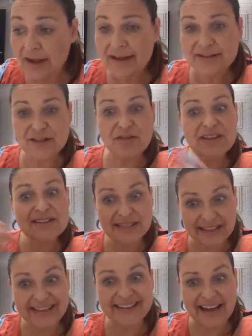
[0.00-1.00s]
So this
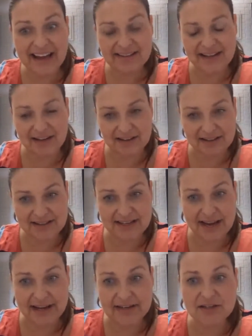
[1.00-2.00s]
link now to
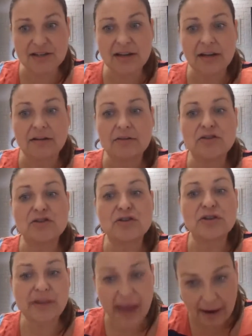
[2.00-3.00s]
understand, do
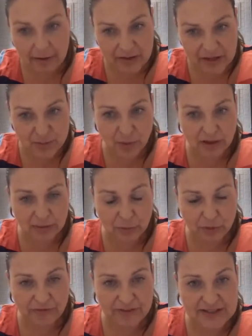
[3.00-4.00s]
you carry this
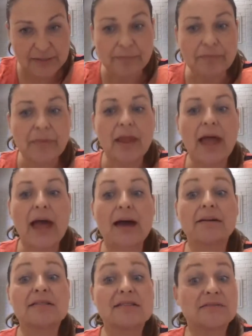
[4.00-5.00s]
polymorphism? How
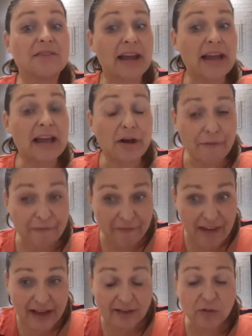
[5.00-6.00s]
does it
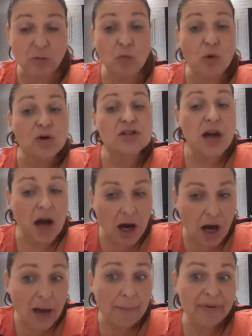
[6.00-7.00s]
affect what
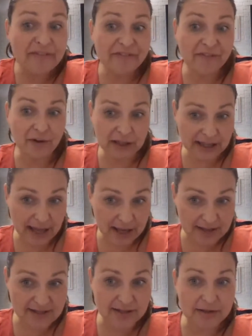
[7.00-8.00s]
type of folic
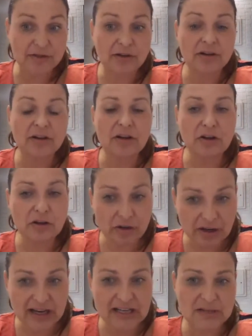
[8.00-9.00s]
acid you
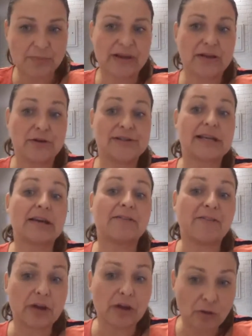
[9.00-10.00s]
need to be using
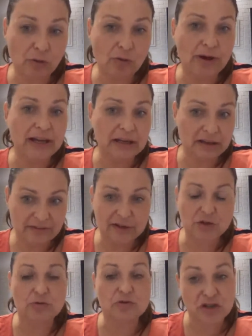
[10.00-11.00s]
for your
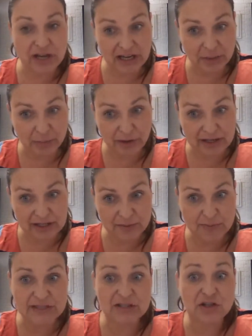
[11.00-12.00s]
individual genetic
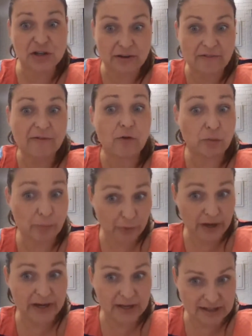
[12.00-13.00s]
predisposition for
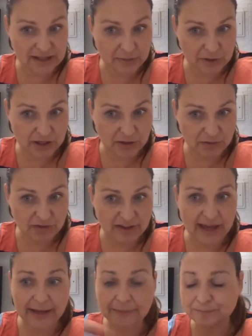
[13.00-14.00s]
preconception
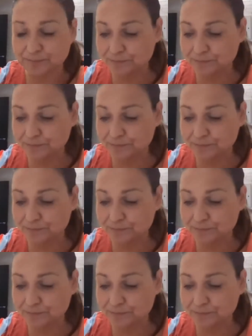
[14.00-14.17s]
healthcare?